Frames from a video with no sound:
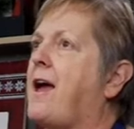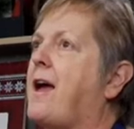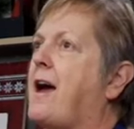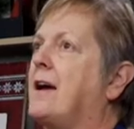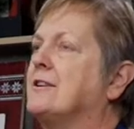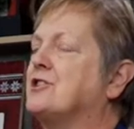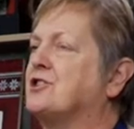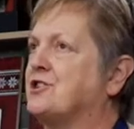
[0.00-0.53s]

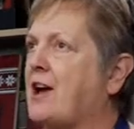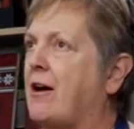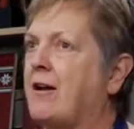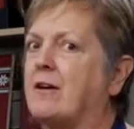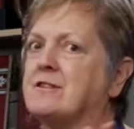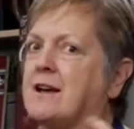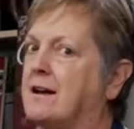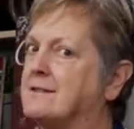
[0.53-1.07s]
And shout
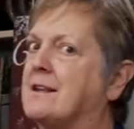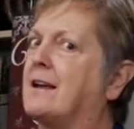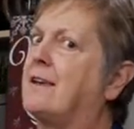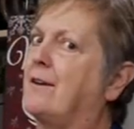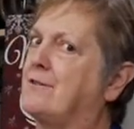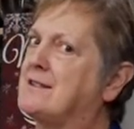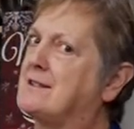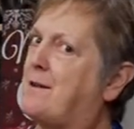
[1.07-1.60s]
out to us,
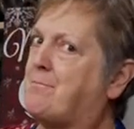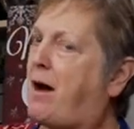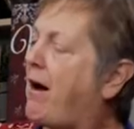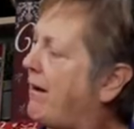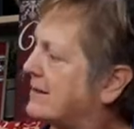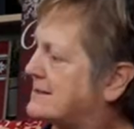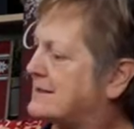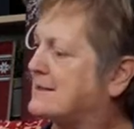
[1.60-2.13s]
like give us some
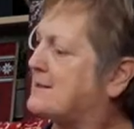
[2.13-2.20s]
hugs